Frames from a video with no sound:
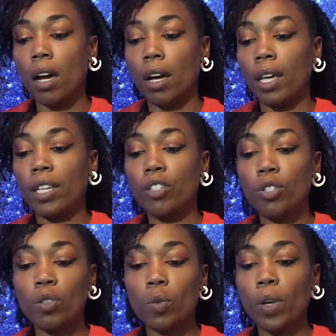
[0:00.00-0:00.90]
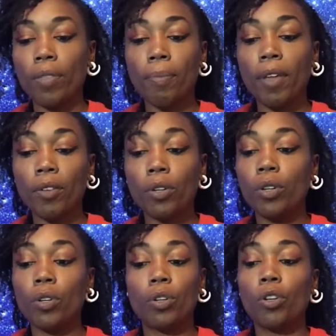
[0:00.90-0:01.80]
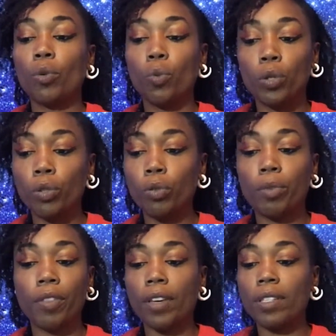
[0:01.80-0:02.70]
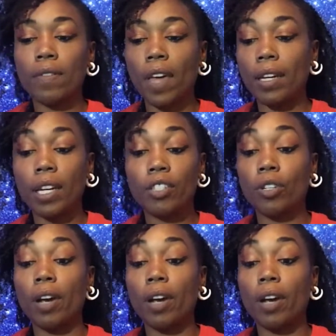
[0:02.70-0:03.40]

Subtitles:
issues with motherhood or your womb or things of that nature.